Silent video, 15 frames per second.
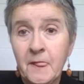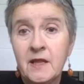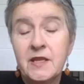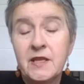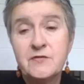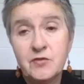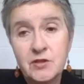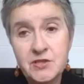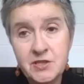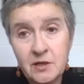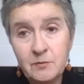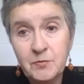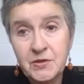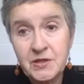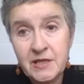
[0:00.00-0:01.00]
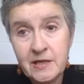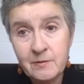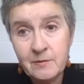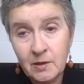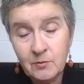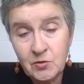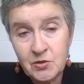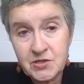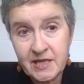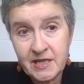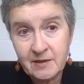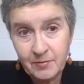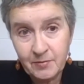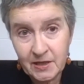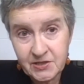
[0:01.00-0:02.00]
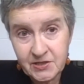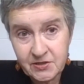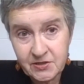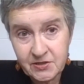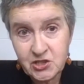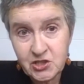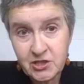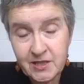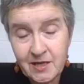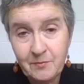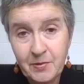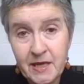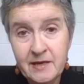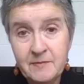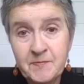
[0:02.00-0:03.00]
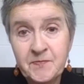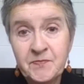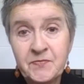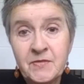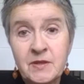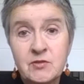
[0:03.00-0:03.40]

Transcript: There's, for example, the Imam Hussein blood donation campaign,